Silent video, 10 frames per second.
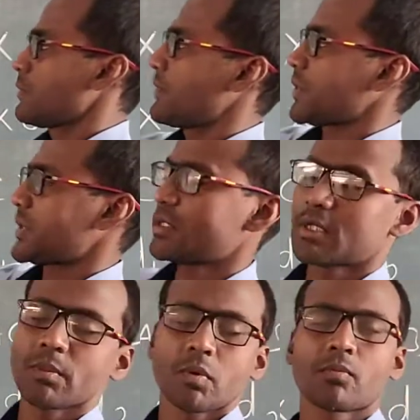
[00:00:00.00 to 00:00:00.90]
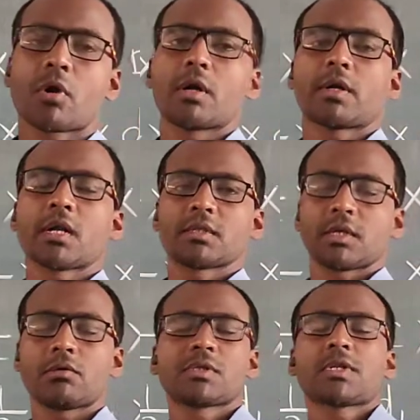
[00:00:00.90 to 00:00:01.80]
for such type of quadrilaterals
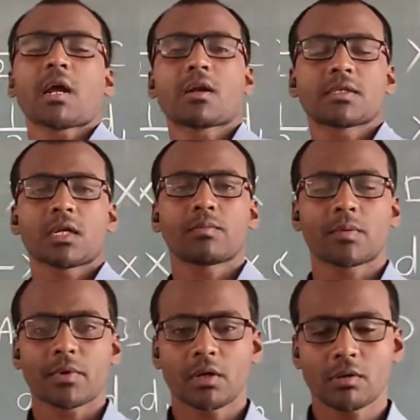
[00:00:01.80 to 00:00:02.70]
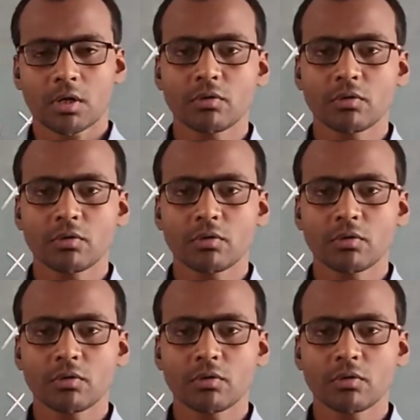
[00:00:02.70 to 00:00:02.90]
in which diagonals are perpendicular